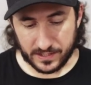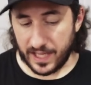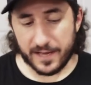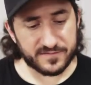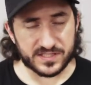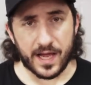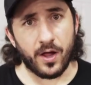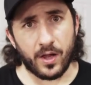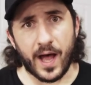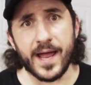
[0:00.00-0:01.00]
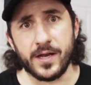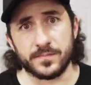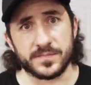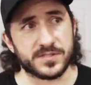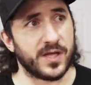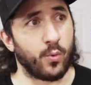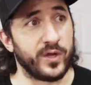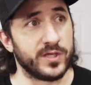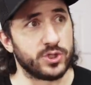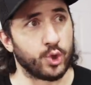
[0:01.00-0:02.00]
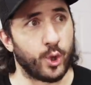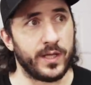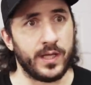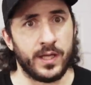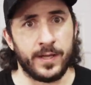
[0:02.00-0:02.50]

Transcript: lifestyle items that we enjoy,